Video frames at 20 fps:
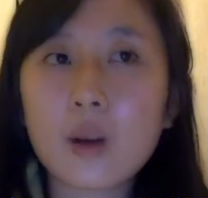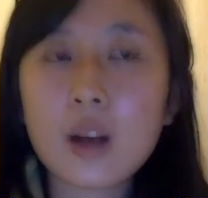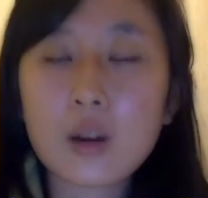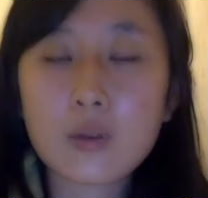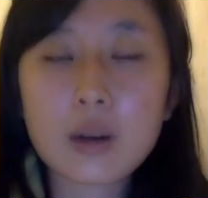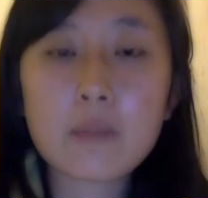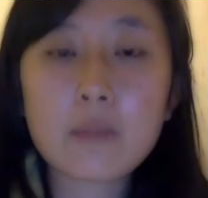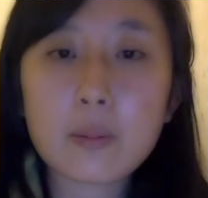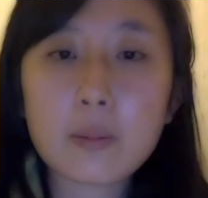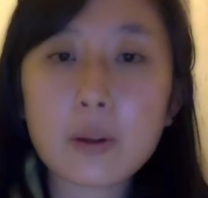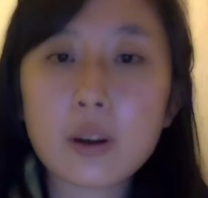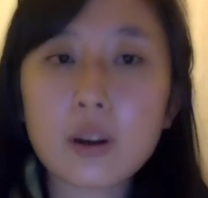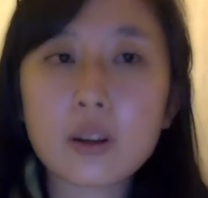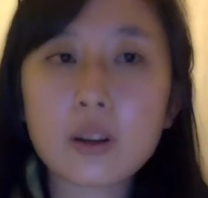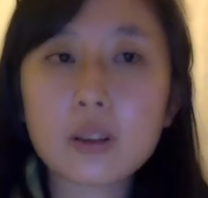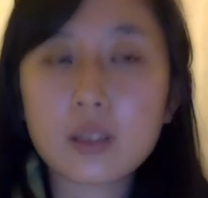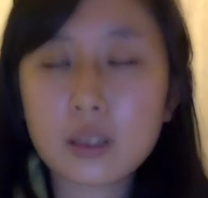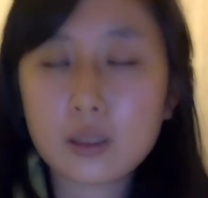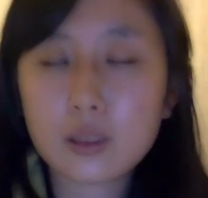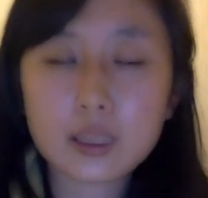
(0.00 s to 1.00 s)
Green
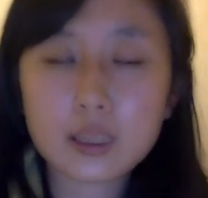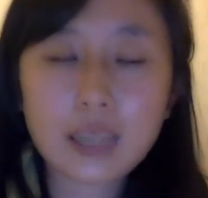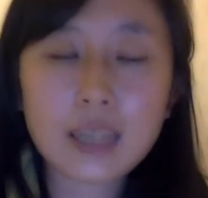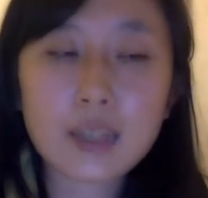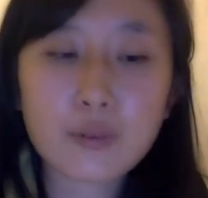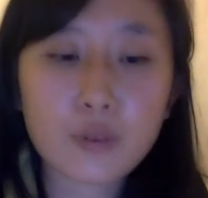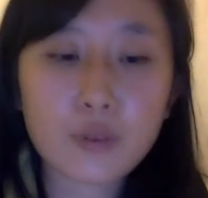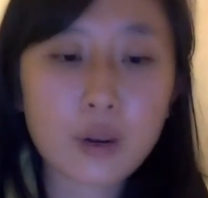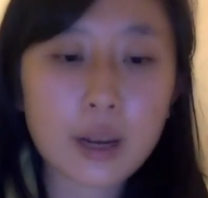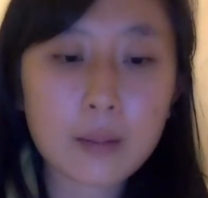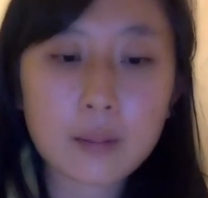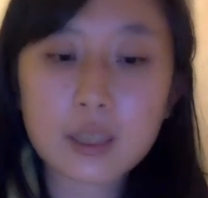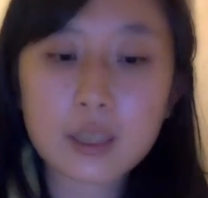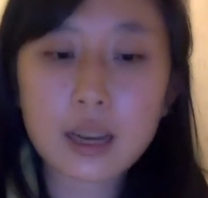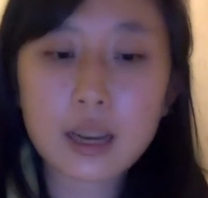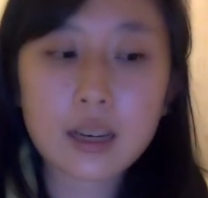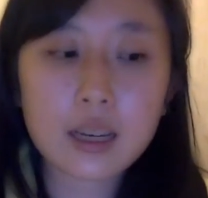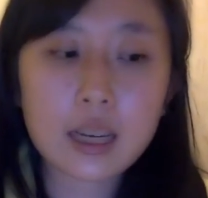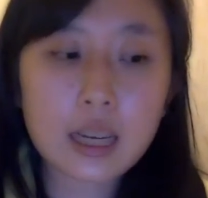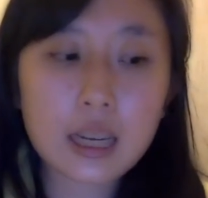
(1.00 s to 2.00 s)
Reaper. The setting for him is
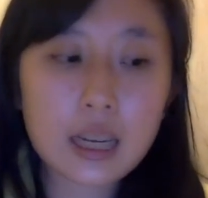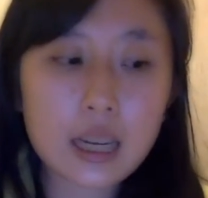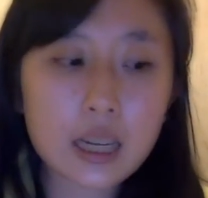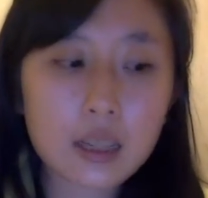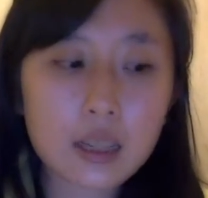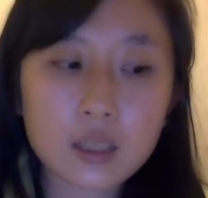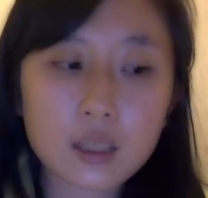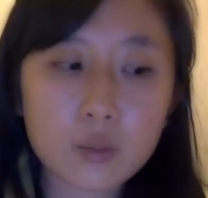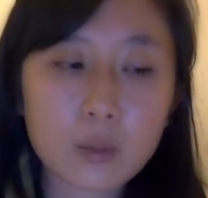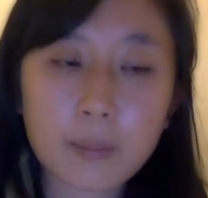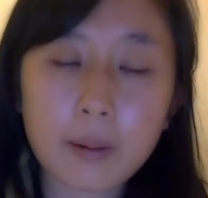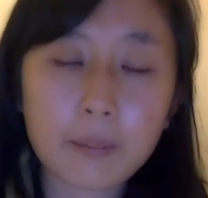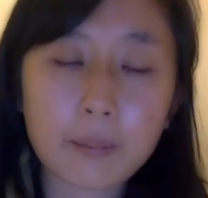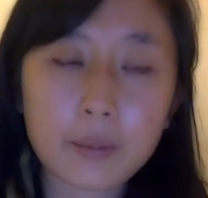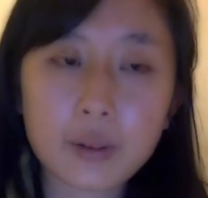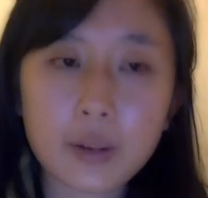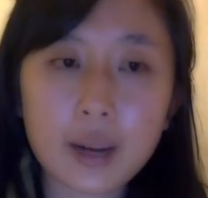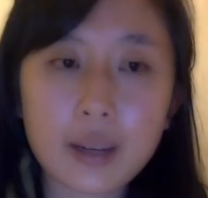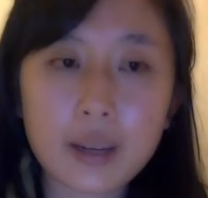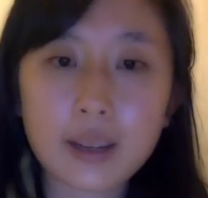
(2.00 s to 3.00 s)
that he doesn't
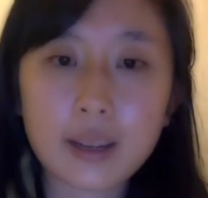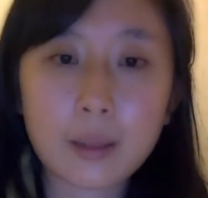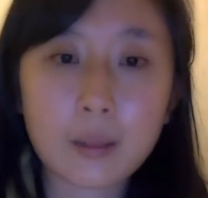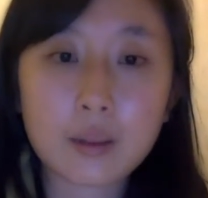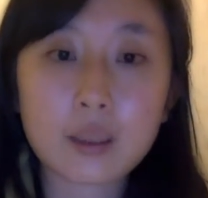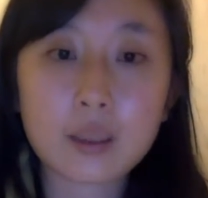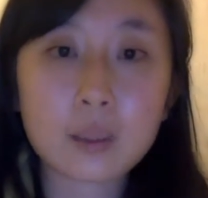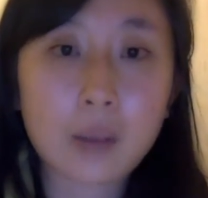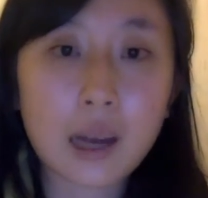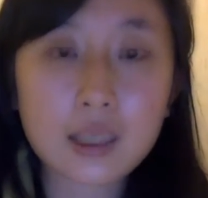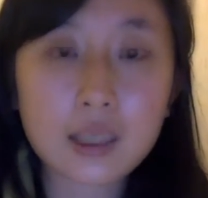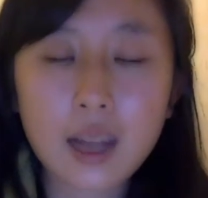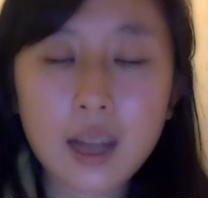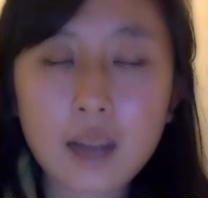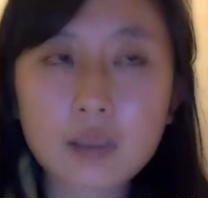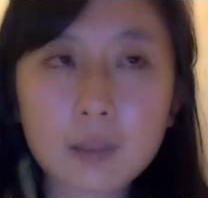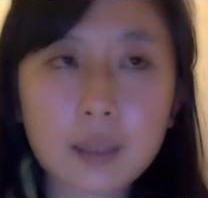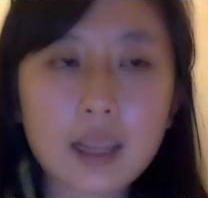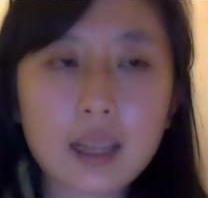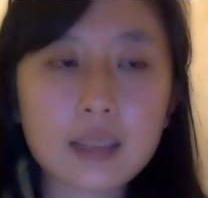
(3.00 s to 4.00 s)
remember anything about his past
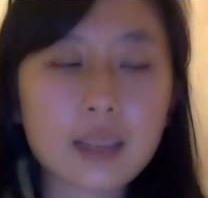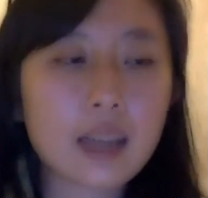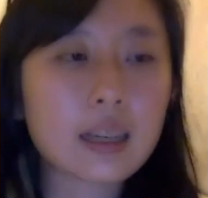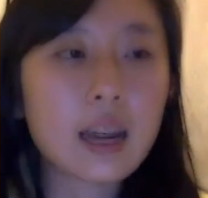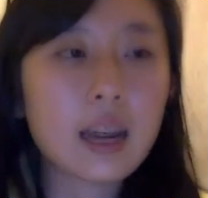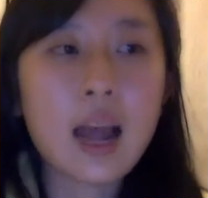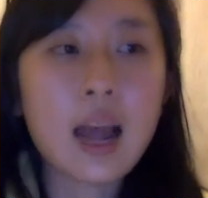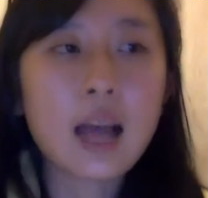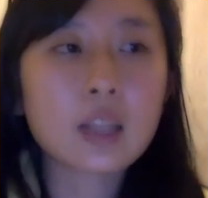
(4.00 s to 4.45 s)
life, something like that.